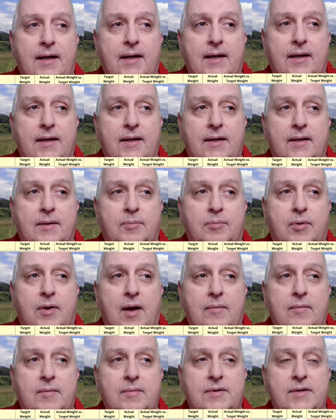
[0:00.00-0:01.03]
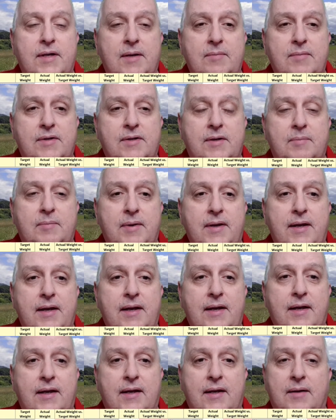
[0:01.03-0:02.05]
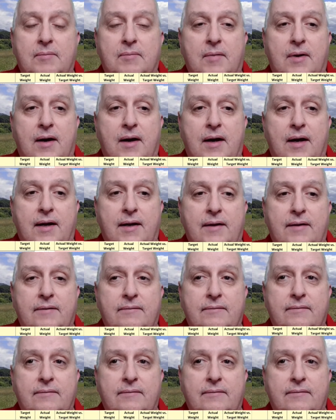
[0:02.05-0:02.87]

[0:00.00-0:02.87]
the problem seems to be in my